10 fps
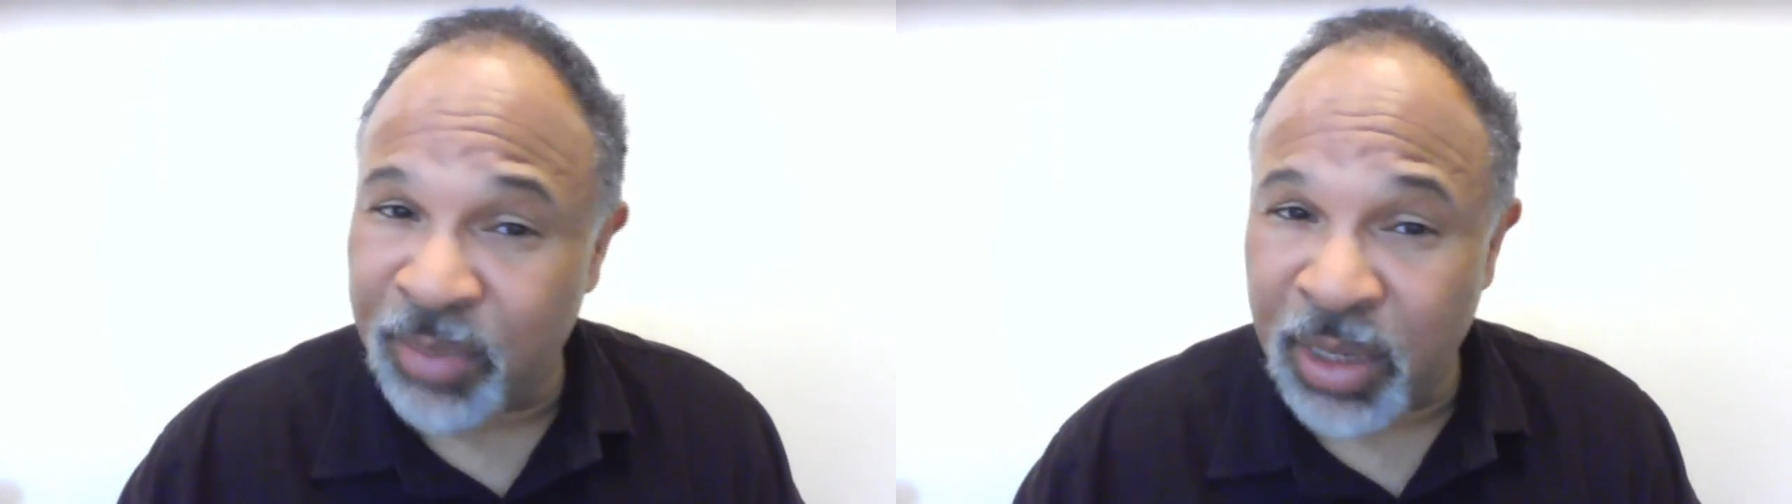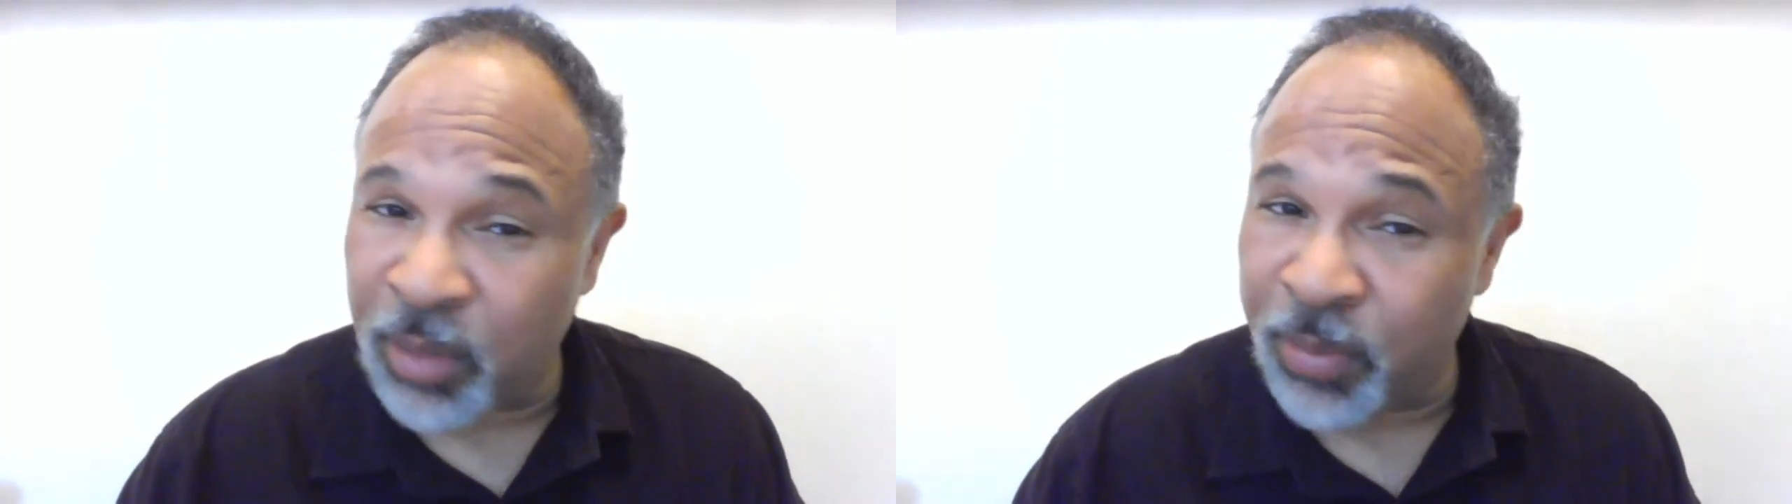
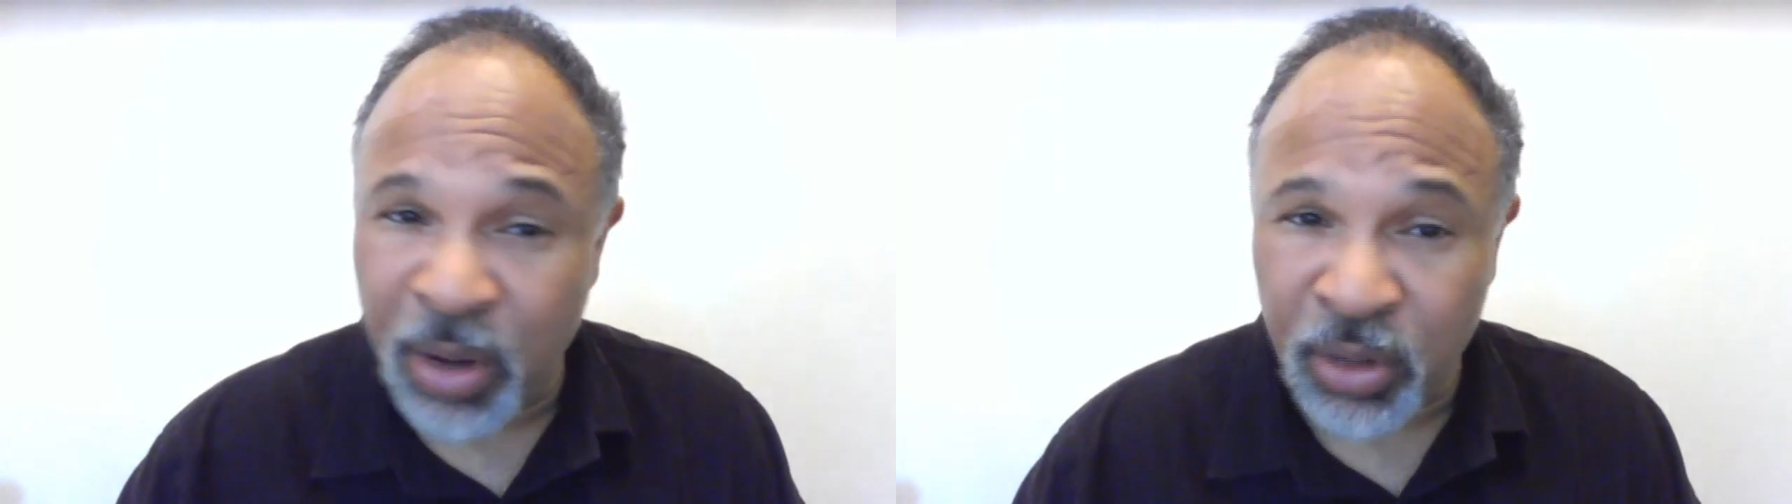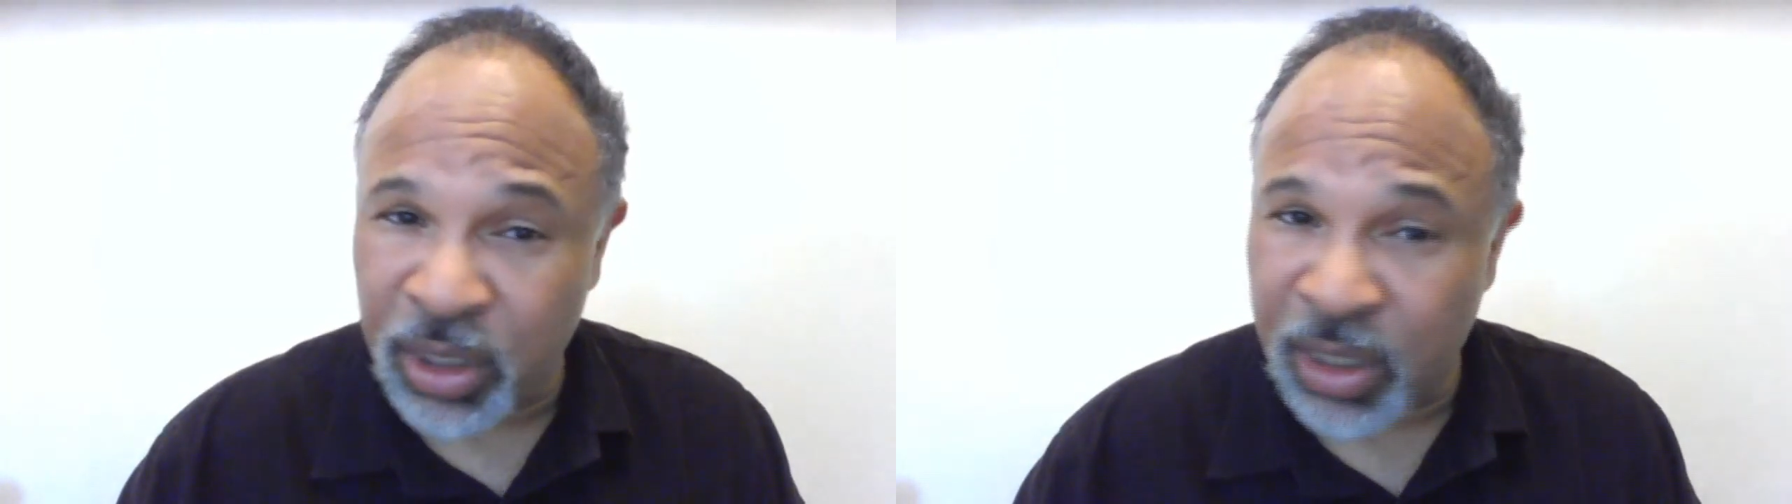in
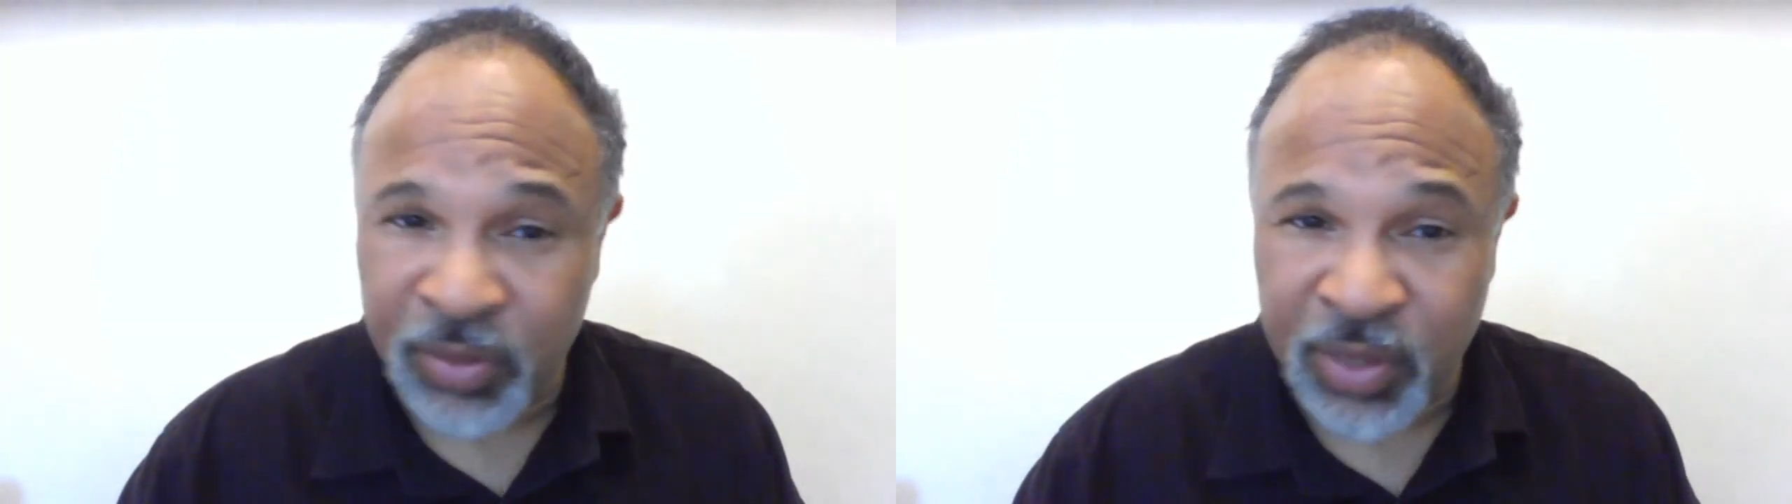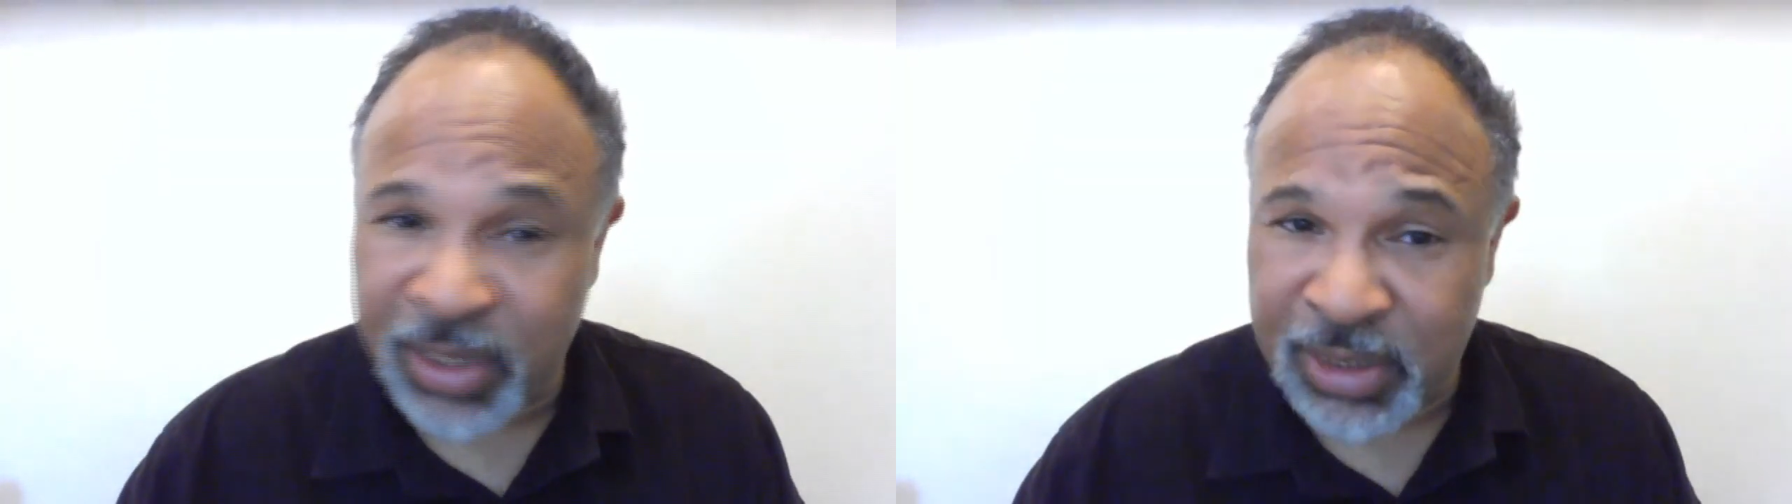America at
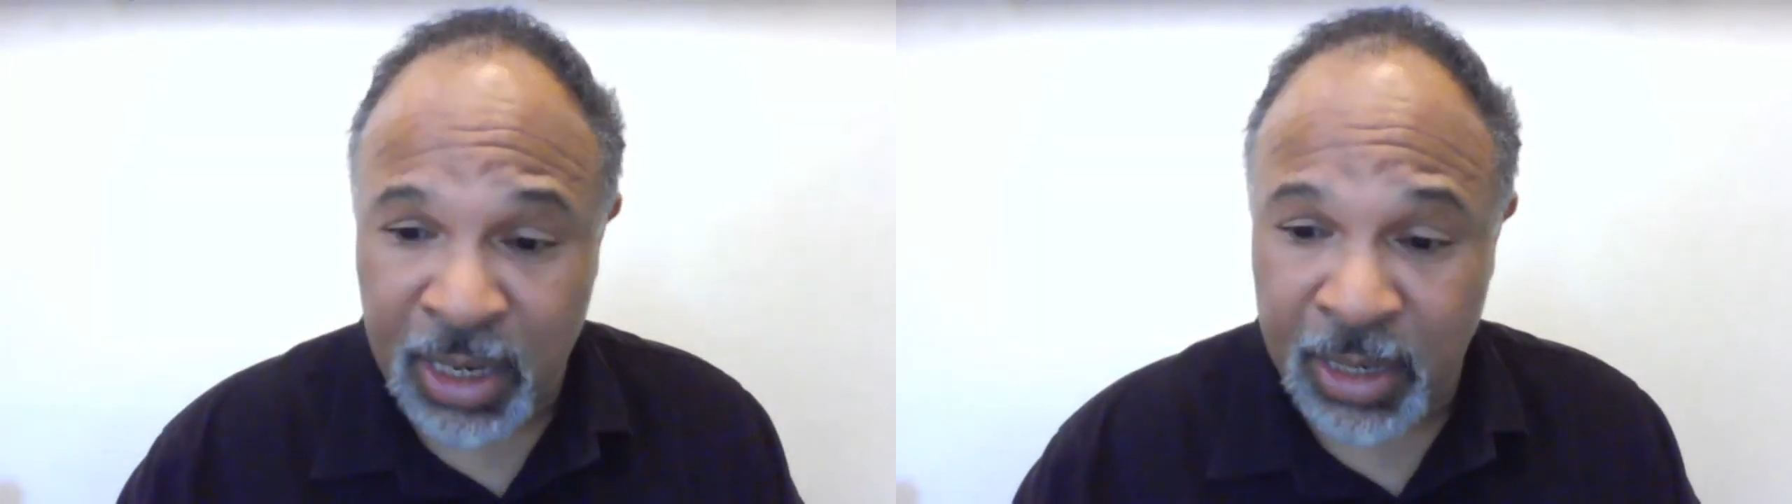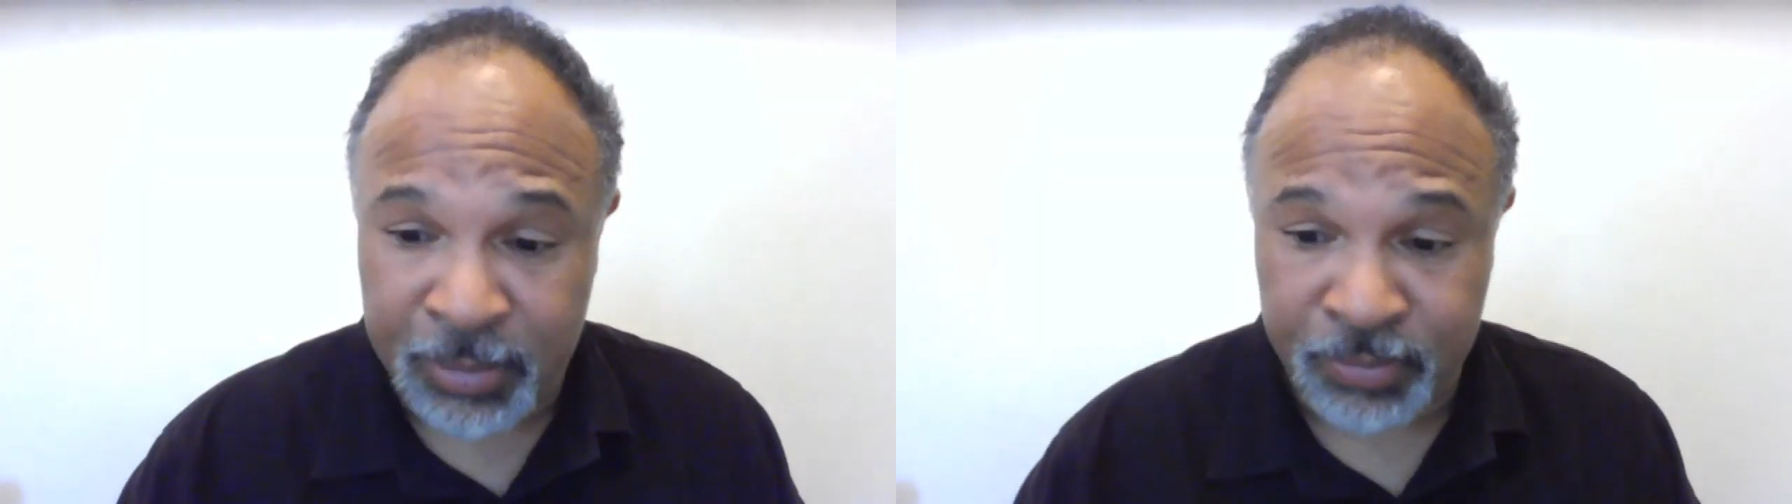that
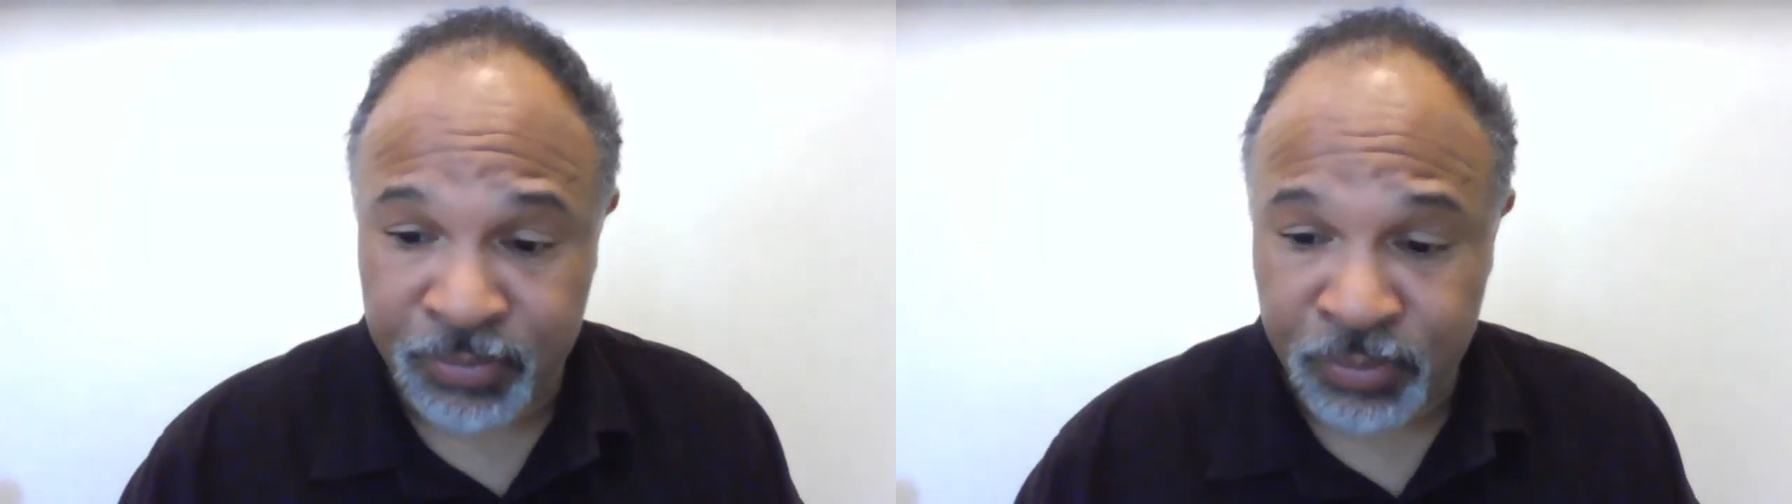time.